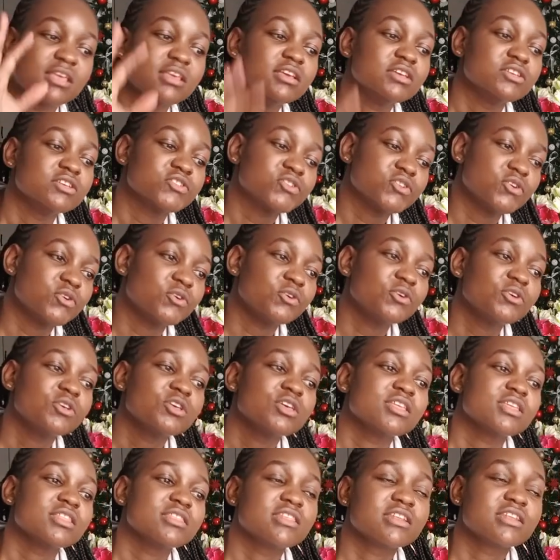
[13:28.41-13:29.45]
So
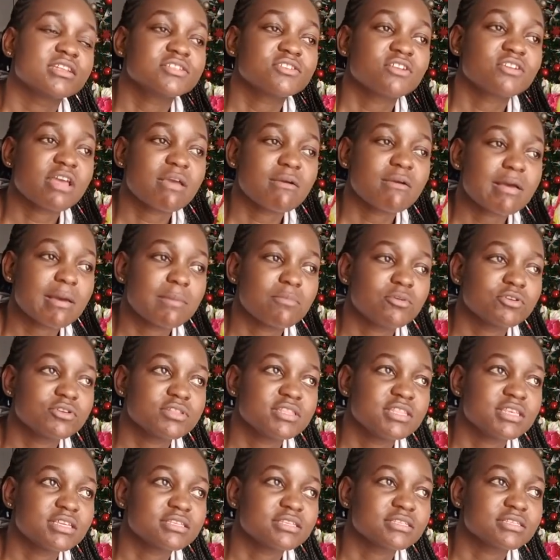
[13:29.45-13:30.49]
the reason I bought
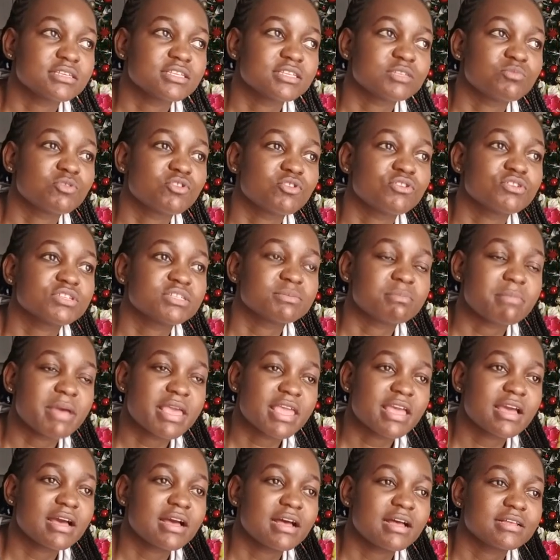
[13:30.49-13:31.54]
this is because my
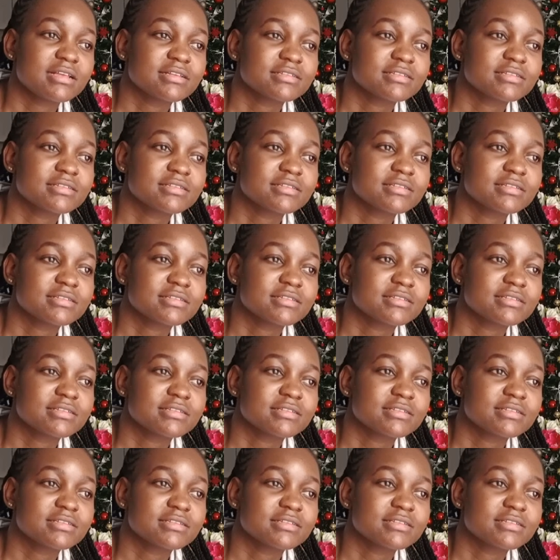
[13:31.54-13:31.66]
car,